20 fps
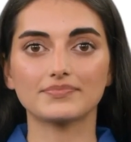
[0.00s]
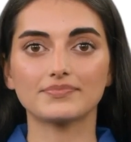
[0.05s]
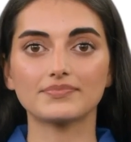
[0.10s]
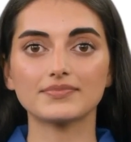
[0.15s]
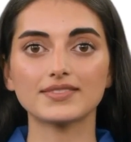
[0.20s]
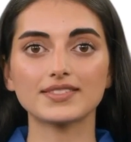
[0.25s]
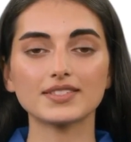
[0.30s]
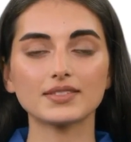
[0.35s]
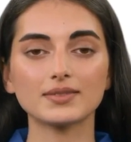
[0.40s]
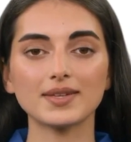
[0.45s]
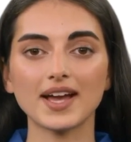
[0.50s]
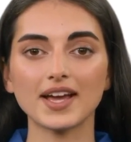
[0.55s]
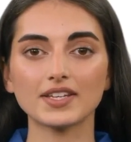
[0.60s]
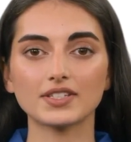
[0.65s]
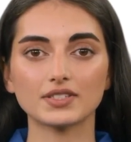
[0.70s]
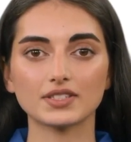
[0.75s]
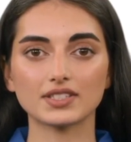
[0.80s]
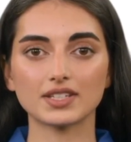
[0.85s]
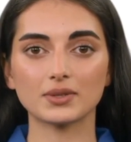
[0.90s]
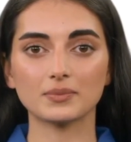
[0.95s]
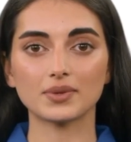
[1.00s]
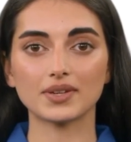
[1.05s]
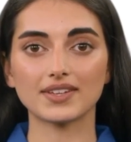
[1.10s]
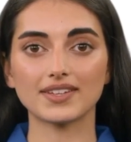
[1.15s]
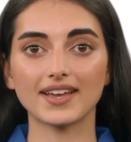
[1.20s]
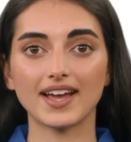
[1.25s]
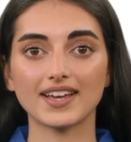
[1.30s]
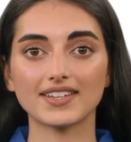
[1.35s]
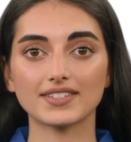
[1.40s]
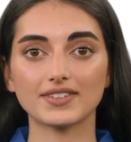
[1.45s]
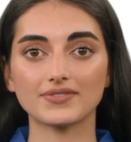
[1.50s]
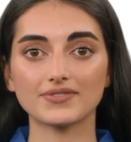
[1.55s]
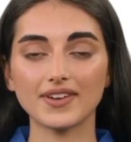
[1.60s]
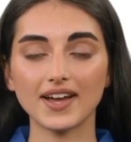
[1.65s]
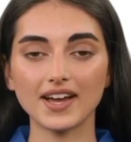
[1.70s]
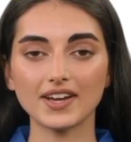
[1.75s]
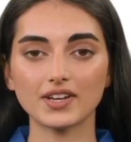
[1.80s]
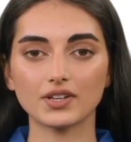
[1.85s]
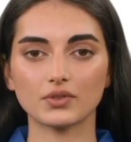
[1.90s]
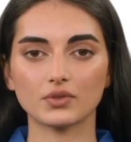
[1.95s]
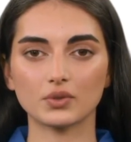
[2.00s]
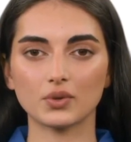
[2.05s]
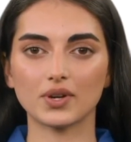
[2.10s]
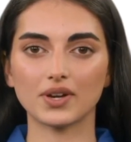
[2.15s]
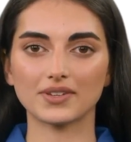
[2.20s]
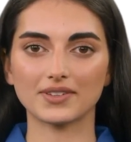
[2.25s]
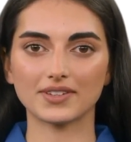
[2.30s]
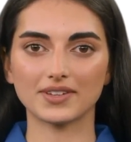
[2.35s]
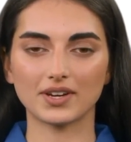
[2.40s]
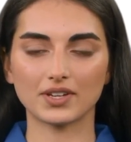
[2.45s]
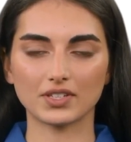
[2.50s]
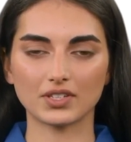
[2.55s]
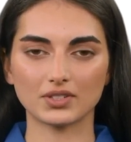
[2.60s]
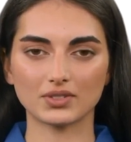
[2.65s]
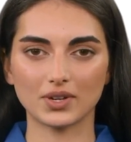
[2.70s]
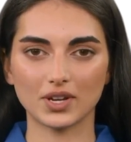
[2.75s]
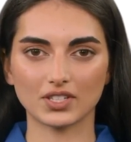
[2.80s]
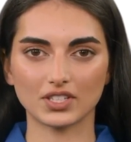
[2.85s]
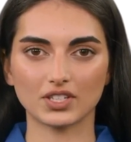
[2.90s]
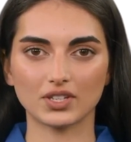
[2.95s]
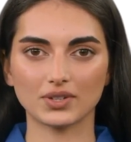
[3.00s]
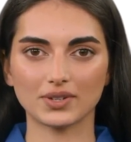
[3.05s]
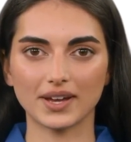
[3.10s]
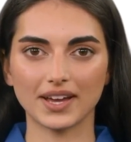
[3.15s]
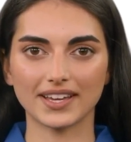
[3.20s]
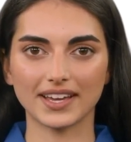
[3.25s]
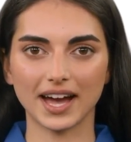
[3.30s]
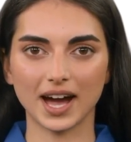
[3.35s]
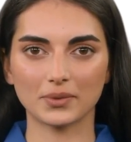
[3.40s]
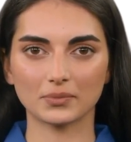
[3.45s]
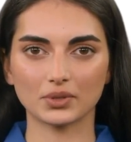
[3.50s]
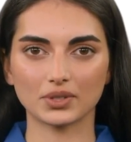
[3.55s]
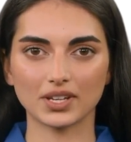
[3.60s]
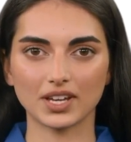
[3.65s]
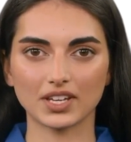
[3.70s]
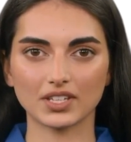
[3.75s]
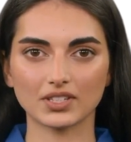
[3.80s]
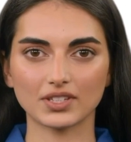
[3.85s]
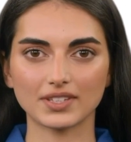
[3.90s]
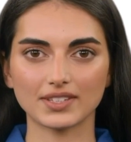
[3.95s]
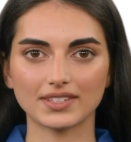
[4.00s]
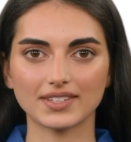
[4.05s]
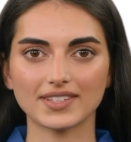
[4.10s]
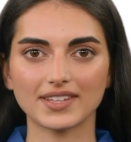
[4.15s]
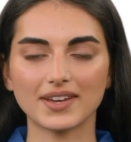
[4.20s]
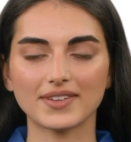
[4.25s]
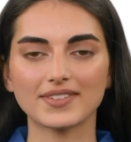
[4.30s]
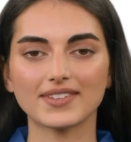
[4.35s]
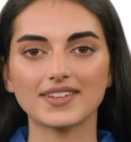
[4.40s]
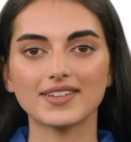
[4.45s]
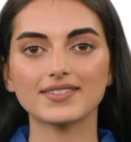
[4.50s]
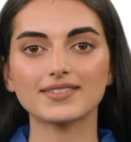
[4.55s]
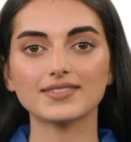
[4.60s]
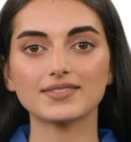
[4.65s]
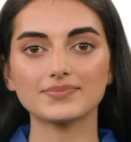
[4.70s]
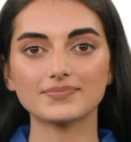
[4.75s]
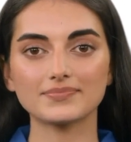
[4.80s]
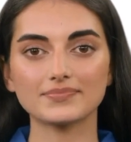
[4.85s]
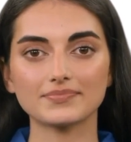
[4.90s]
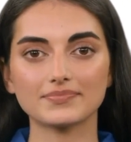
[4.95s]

Sliders can be classified according to their structure and application scenarios.